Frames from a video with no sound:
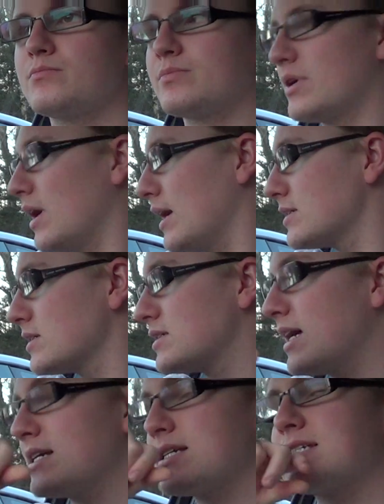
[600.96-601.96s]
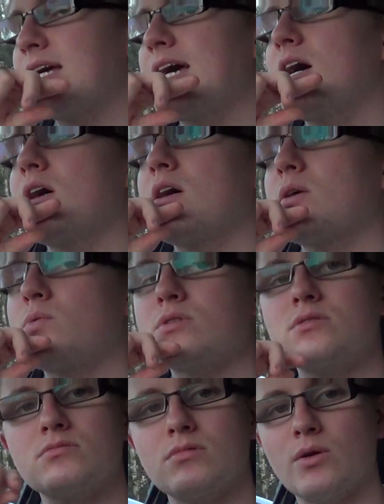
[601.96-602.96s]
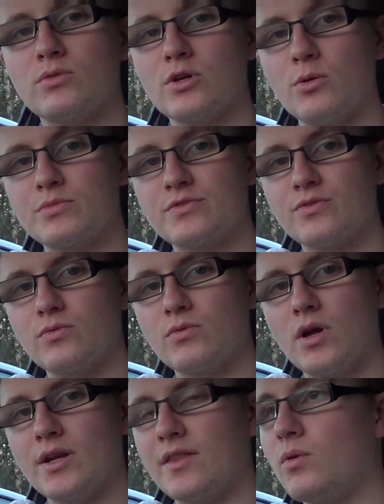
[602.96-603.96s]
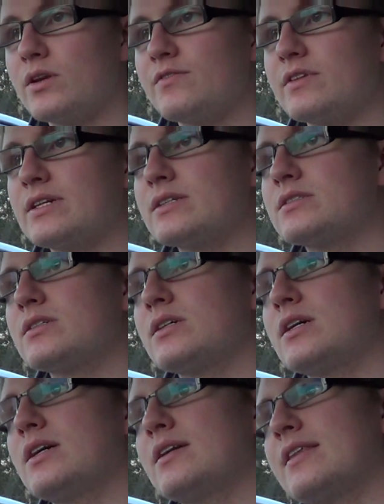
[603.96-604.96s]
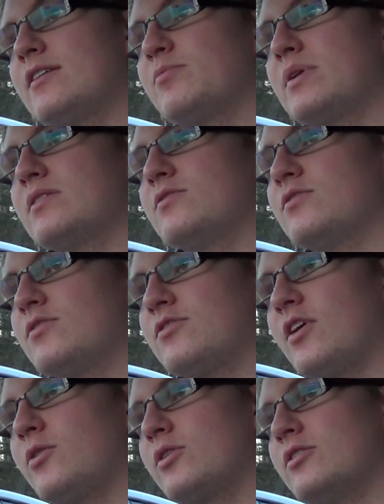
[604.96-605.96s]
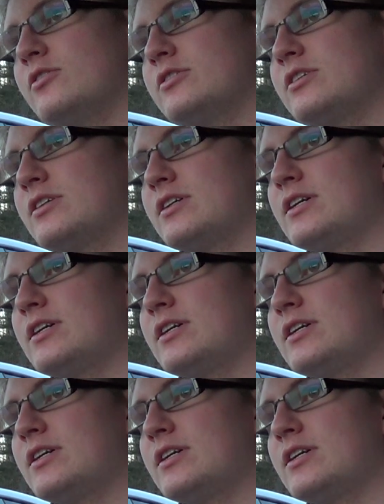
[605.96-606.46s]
But as I say, I would opt for another one of these. They've been so good.